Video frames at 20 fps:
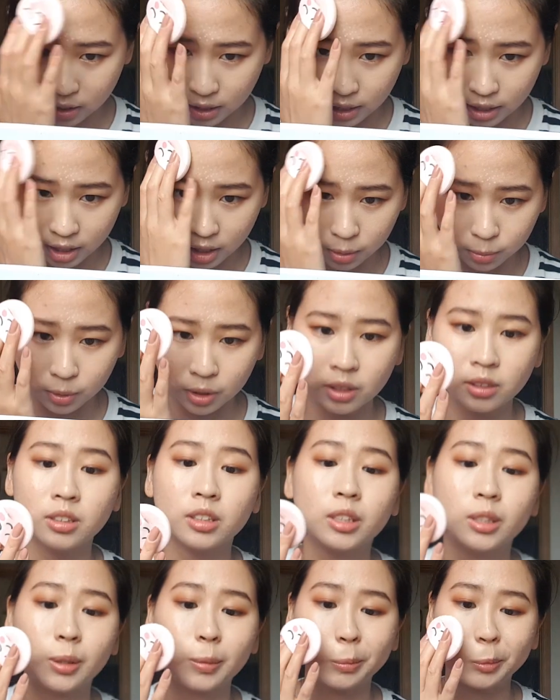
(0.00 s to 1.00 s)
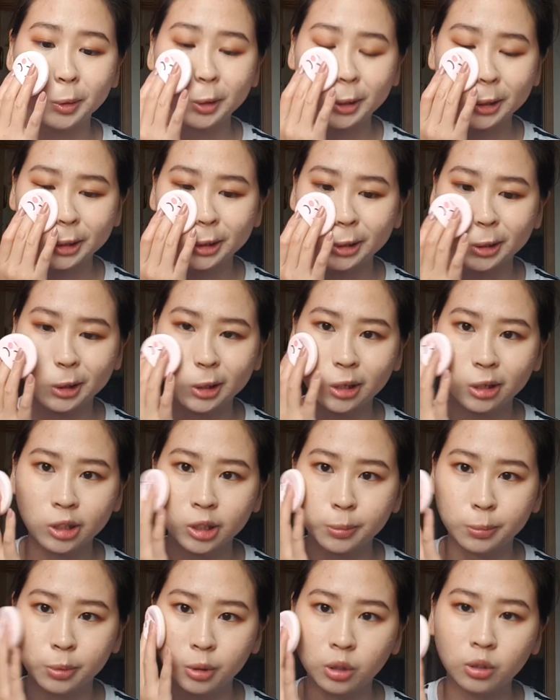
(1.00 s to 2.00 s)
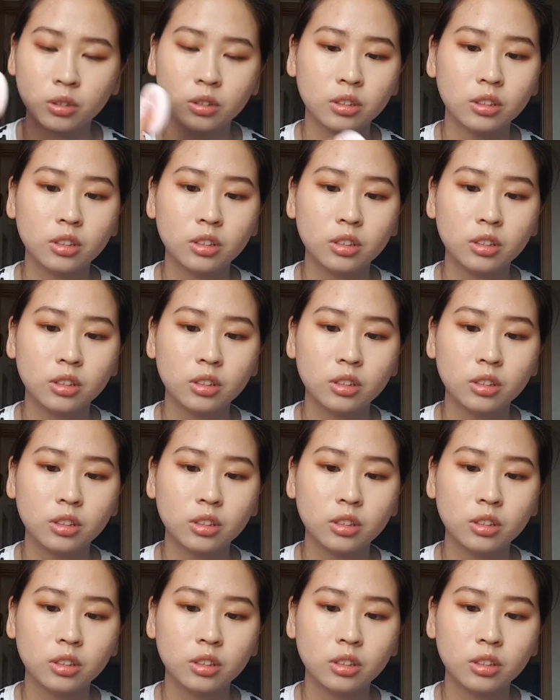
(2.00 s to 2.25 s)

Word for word: high-end ones because your girl's broke.